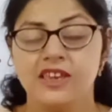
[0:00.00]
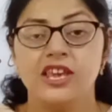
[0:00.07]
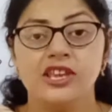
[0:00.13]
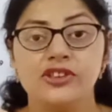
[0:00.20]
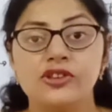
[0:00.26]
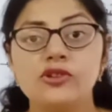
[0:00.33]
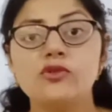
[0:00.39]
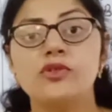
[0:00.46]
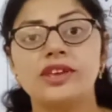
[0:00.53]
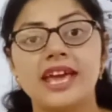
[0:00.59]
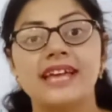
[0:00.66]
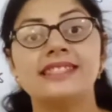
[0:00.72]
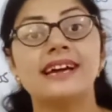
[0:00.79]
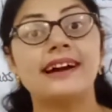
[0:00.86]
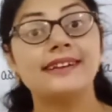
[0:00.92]
you
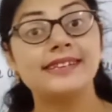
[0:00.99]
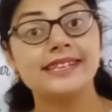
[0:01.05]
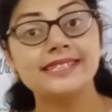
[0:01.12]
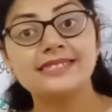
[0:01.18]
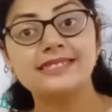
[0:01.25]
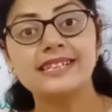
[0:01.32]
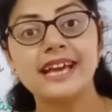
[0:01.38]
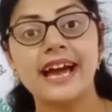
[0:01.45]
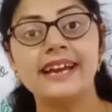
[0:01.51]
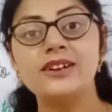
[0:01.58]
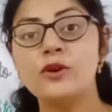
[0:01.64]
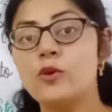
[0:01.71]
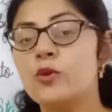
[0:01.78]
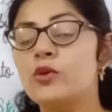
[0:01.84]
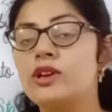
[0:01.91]
can
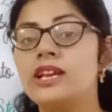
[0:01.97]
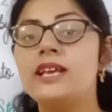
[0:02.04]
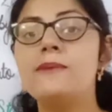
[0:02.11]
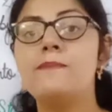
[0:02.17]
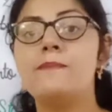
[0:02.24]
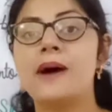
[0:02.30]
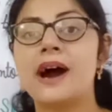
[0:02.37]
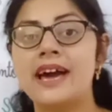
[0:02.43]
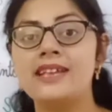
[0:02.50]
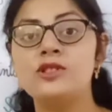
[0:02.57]
understand only by